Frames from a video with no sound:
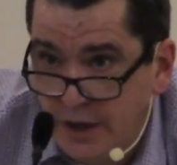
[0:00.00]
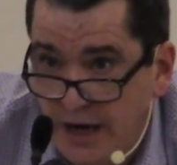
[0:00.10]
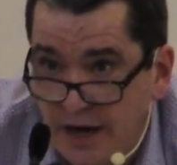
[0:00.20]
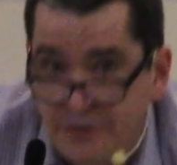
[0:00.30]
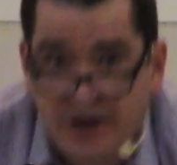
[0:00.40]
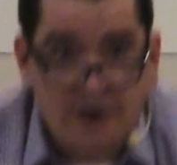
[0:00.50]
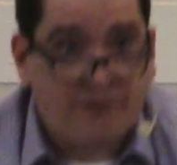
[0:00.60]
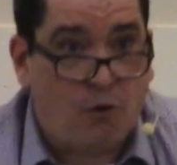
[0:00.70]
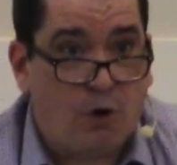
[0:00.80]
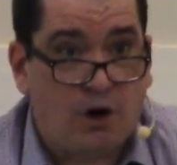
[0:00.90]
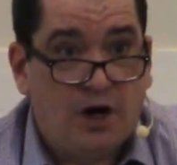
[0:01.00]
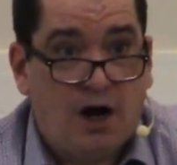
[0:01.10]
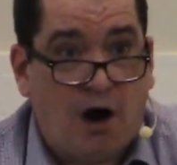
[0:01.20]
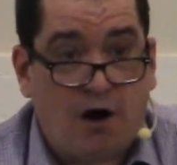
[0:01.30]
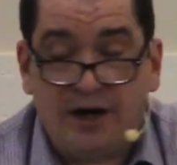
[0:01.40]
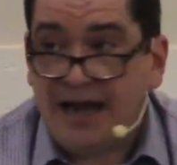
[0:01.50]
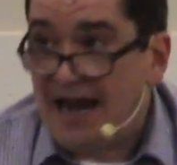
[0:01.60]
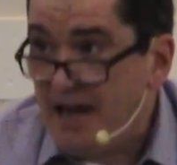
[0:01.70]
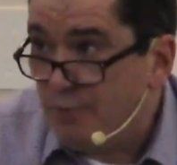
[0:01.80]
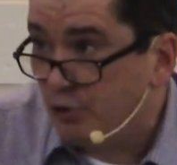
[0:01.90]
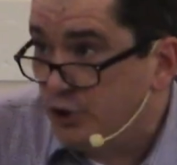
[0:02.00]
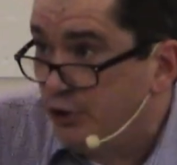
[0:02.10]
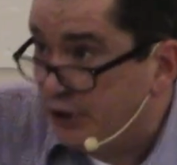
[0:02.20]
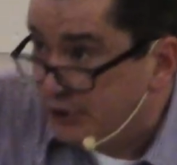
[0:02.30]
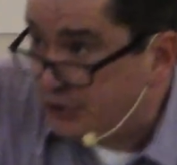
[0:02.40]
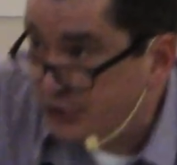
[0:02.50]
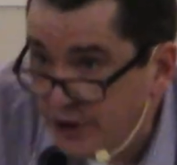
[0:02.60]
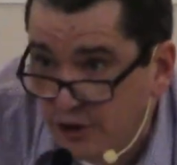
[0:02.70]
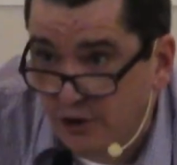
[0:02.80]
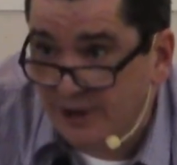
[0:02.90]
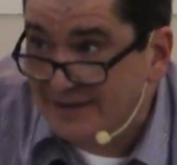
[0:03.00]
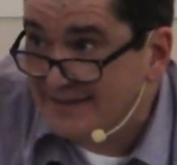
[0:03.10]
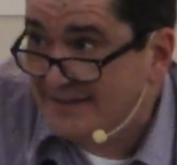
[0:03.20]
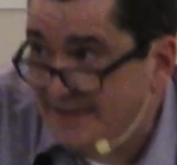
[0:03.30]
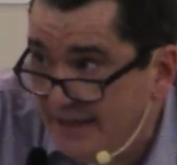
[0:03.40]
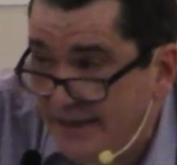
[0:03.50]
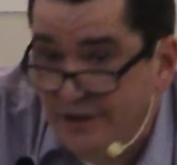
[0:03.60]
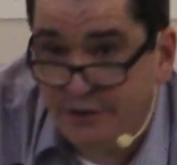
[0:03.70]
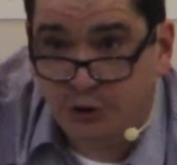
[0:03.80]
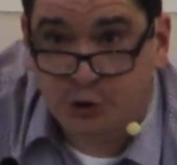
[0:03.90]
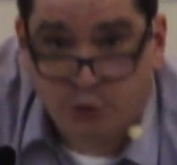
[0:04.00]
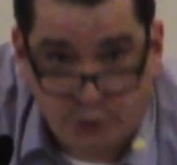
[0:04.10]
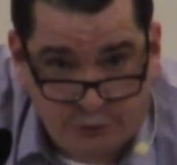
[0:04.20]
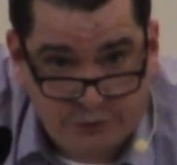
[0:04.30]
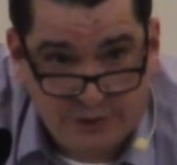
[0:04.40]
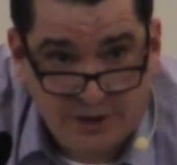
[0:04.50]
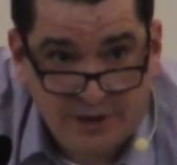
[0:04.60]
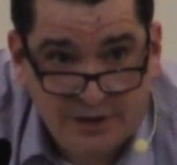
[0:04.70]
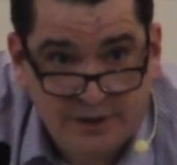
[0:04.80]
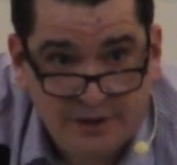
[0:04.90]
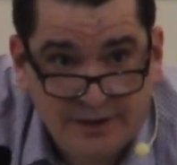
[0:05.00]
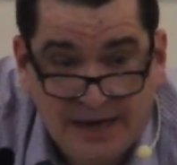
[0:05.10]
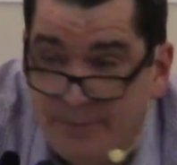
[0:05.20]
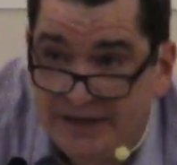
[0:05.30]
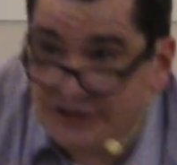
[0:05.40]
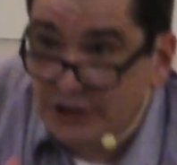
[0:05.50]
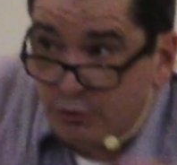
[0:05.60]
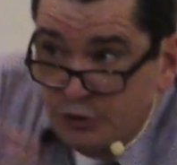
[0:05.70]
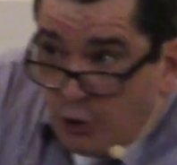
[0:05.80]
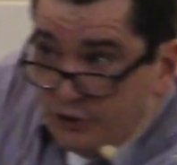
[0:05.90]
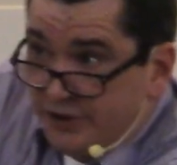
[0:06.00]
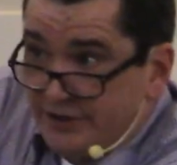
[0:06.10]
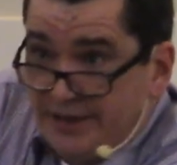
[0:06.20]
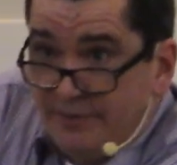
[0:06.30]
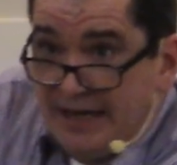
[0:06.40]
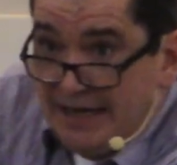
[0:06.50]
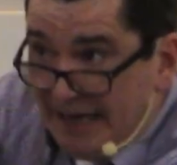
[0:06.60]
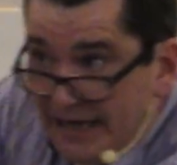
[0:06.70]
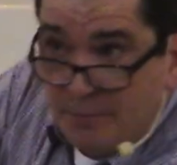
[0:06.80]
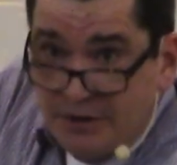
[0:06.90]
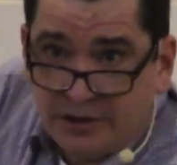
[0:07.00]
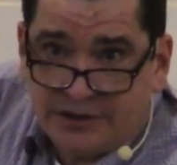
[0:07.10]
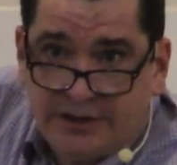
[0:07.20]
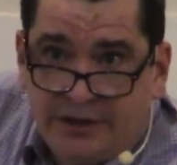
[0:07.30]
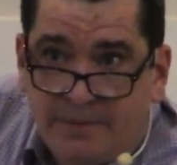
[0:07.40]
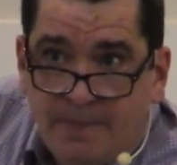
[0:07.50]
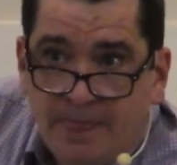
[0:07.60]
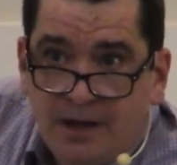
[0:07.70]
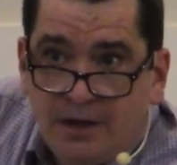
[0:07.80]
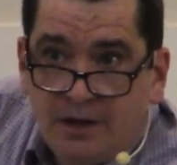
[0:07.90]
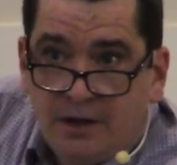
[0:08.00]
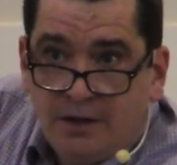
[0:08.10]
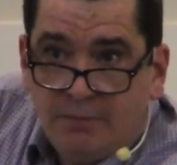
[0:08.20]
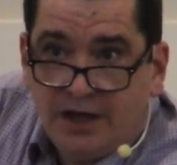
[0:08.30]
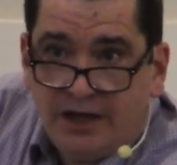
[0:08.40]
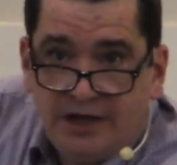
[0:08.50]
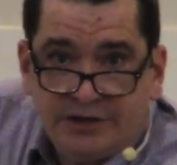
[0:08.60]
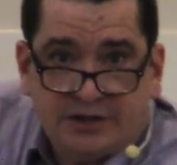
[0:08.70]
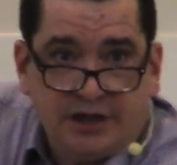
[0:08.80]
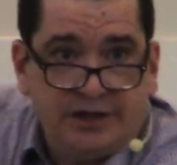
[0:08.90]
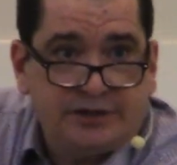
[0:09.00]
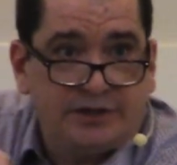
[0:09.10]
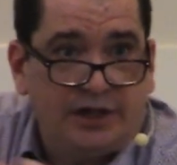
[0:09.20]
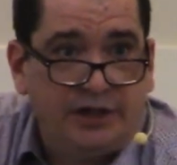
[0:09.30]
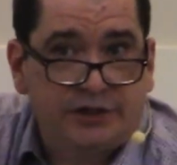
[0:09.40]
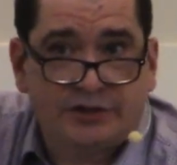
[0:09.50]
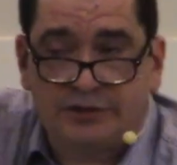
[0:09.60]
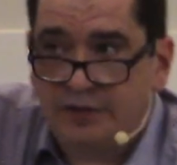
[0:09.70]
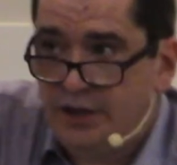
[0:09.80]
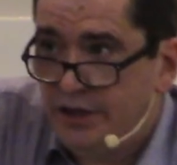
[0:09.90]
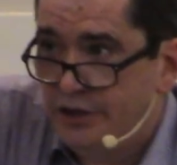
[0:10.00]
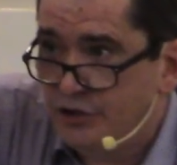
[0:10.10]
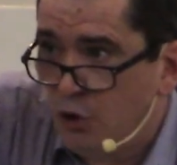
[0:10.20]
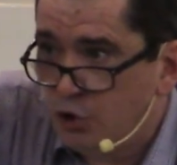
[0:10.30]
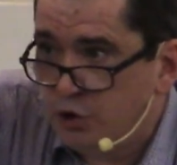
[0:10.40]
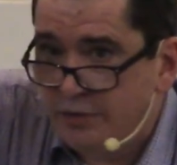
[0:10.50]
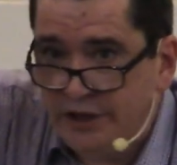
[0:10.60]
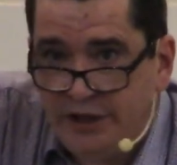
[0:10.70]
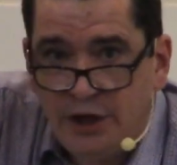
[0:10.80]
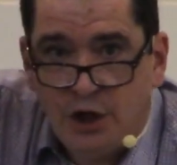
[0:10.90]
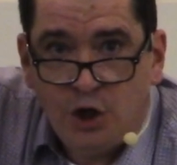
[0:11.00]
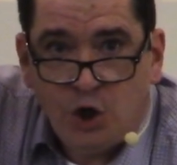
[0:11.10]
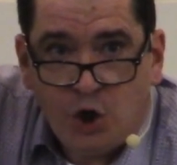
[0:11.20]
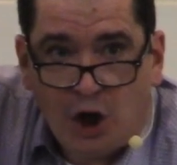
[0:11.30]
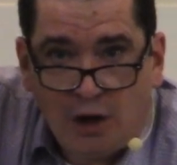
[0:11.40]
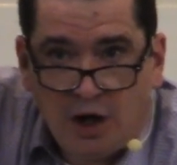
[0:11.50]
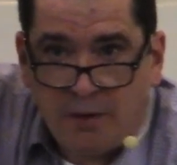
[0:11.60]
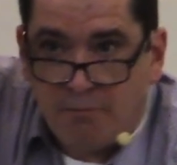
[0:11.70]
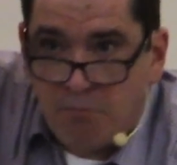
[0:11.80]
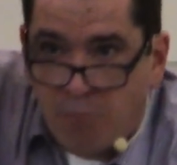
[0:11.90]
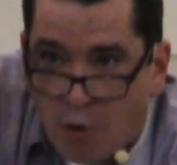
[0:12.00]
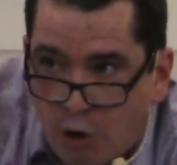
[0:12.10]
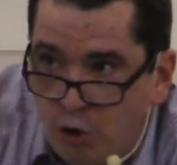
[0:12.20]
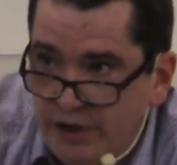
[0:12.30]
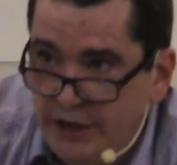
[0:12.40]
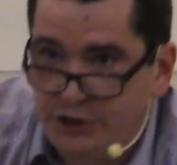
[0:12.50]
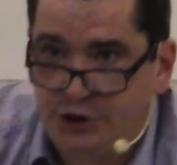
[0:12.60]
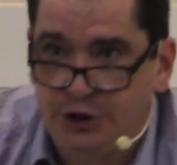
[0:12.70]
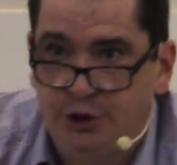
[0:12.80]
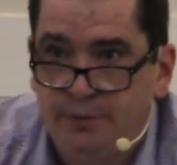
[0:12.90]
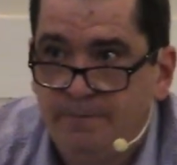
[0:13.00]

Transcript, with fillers: and therefore are unable to consider and see the truth. I mean, it still results in the same thing, inability. But it is it is it is it is ultimately a, a moral issue.